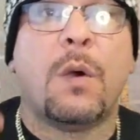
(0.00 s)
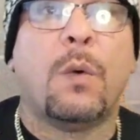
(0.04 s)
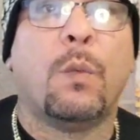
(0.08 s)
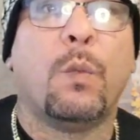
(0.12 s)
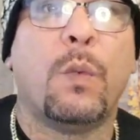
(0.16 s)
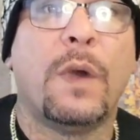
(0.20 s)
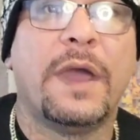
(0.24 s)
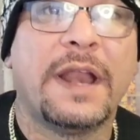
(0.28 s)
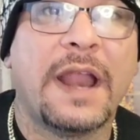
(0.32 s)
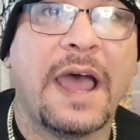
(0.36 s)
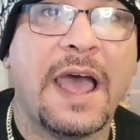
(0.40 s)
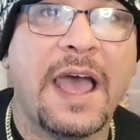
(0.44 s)

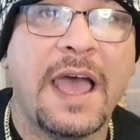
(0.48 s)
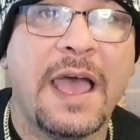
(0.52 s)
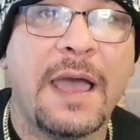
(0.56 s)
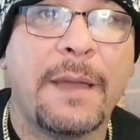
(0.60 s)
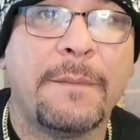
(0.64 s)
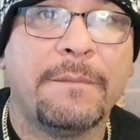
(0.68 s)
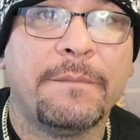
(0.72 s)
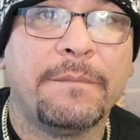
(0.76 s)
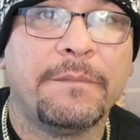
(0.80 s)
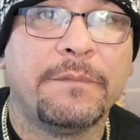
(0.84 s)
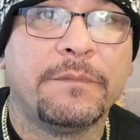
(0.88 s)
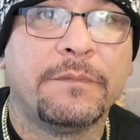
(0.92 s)
When
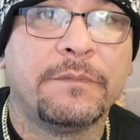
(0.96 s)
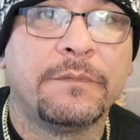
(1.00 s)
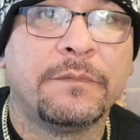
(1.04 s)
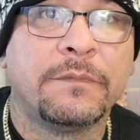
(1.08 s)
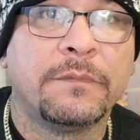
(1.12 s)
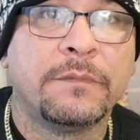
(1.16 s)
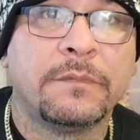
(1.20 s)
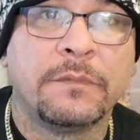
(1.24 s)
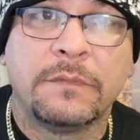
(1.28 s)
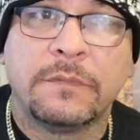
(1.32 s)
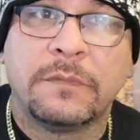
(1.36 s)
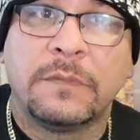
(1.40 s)
I'm
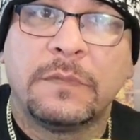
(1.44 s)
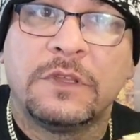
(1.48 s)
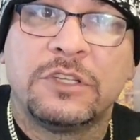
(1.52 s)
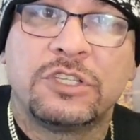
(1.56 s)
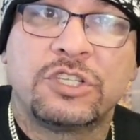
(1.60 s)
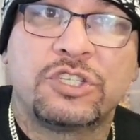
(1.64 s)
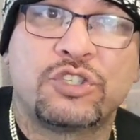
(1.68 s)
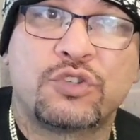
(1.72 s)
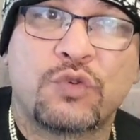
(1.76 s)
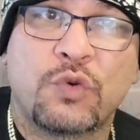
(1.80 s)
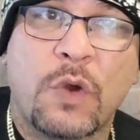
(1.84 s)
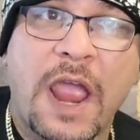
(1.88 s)

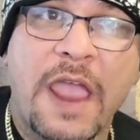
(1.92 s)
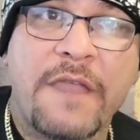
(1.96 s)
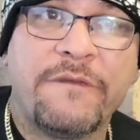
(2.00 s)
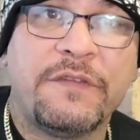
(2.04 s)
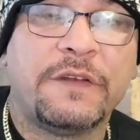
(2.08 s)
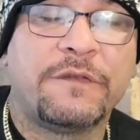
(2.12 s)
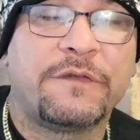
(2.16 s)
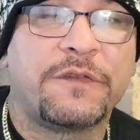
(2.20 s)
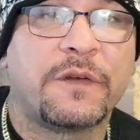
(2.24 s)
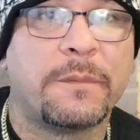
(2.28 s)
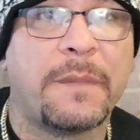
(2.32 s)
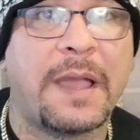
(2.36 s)

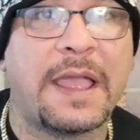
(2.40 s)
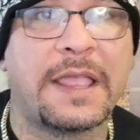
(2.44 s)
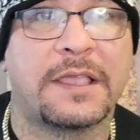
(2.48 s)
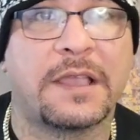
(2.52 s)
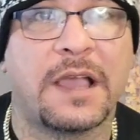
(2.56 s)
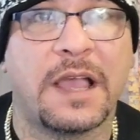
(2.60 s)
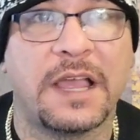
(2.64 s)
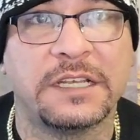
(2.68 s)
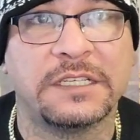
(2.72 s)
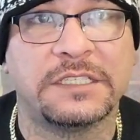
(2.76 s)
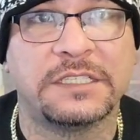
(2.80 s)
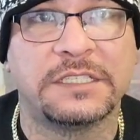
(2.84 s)
striving for my
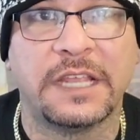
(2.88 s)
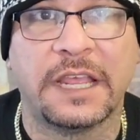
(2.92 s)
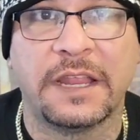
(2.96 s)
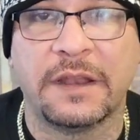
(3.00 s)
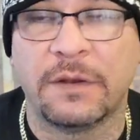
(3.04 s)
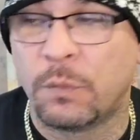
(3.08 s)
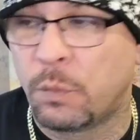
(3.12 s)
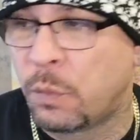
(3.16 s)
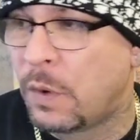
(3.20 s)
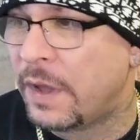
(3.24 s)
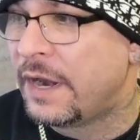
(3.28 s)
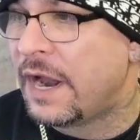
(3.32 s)

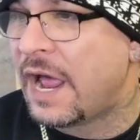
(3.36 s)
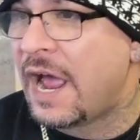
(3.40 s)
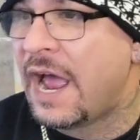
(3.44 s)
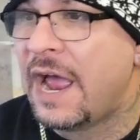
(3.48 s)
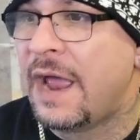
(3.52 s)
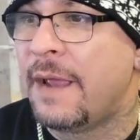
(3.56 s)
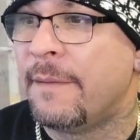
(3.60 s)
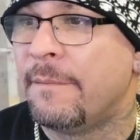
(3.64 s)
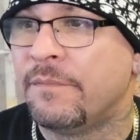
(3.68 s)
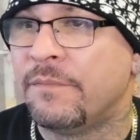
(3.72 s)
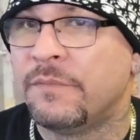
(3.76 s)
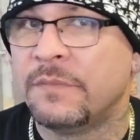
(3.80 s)
content, when
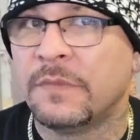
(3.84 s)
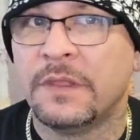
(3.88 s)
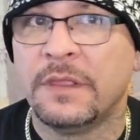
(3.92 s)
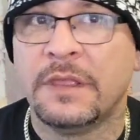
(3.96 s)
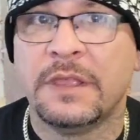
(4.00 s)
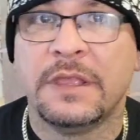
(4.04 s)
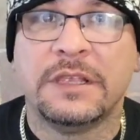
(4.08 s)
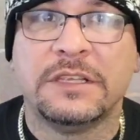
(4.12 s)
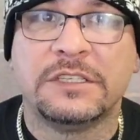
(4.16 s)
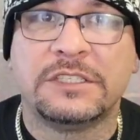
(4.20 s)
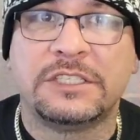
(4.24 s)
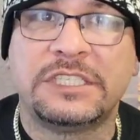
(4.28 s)
I'm
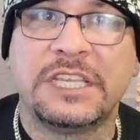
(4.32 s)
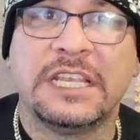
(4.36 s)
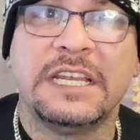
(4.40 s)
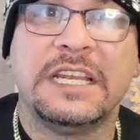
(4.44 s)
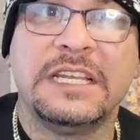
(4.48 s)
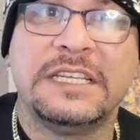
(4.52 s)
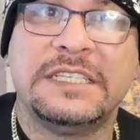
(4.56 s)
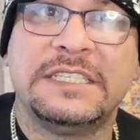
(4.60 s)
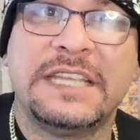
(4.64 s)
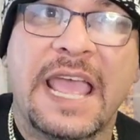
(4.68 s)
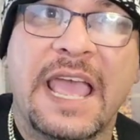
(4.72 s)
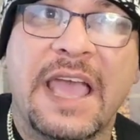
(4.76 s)

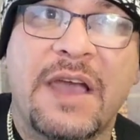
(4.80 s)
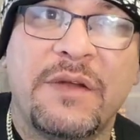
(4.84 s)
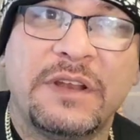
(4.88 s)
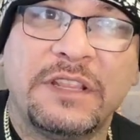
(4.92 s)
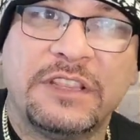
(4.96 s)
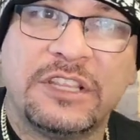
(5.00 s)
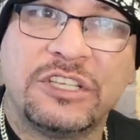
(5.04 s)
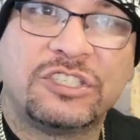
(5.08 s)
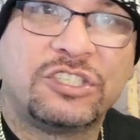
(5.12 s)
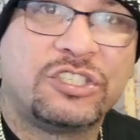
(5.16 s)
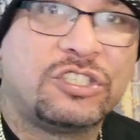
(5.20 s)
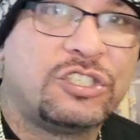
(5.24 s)
sitting down
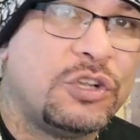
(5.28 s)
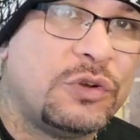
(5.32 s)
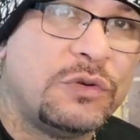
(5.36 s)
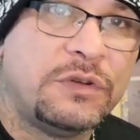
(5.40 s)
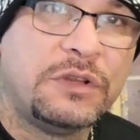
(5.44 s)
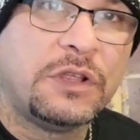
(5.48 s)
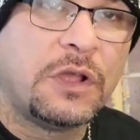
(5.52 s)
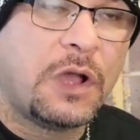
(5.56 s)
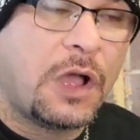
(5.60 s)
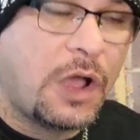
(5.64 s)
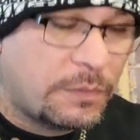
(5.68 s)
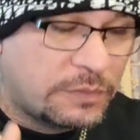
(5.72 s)
in the
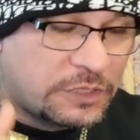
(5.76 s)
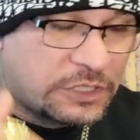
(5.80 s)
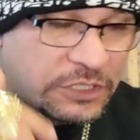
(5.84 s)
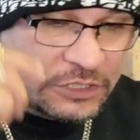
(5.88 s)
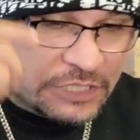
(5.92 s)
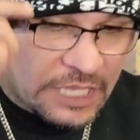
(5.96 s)
studio, homes,